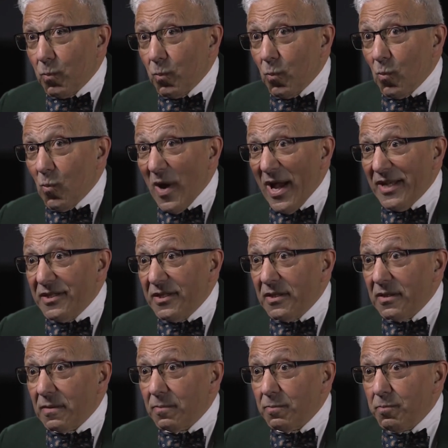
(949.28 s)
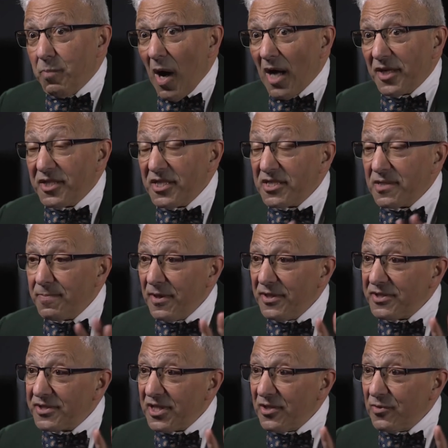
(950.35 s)
when
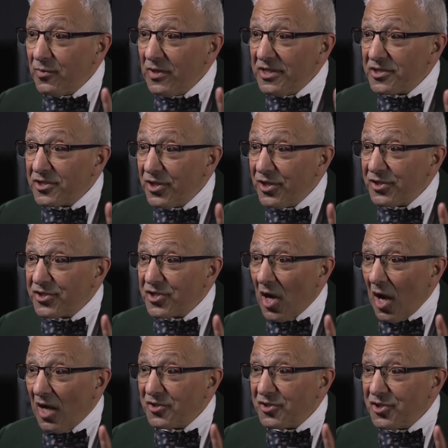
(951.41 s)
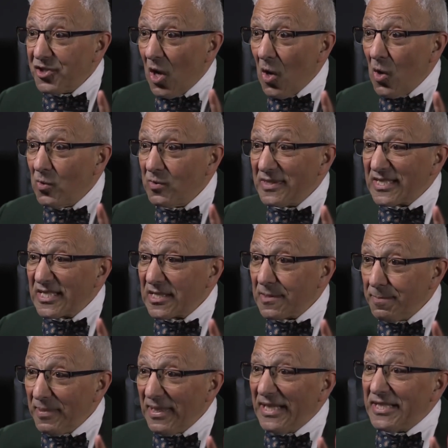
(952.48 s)
participants in research are shown
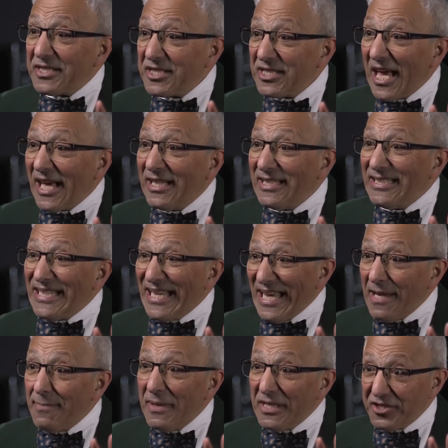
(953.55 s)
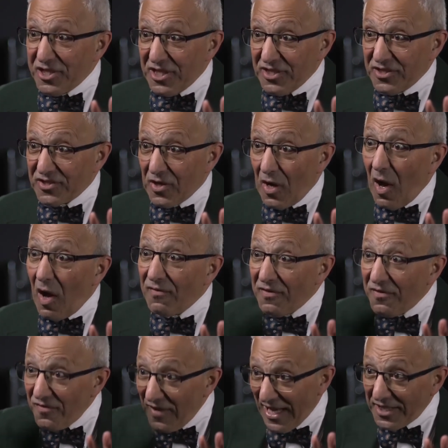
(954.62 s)
split-second images of a
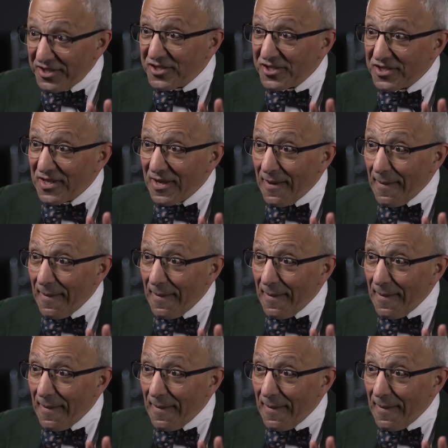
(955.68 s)
face,